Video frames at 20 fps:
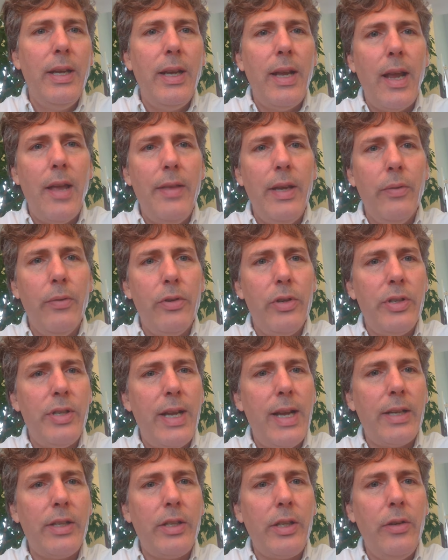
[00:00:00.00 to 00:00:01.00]
and they were just
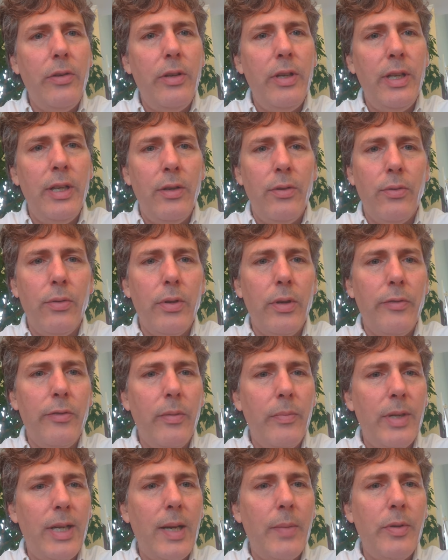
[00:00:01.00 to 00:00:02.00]
executed in order from
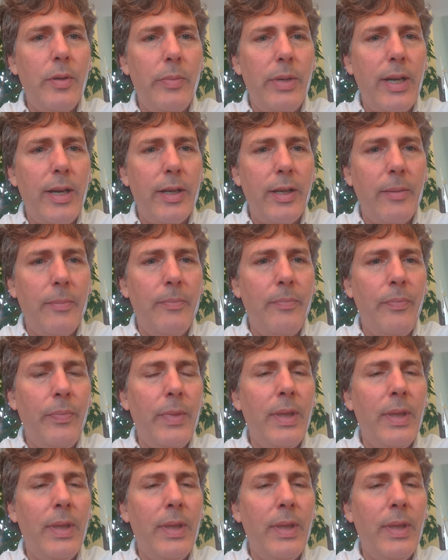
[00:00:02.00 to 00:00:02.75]
top to bottom.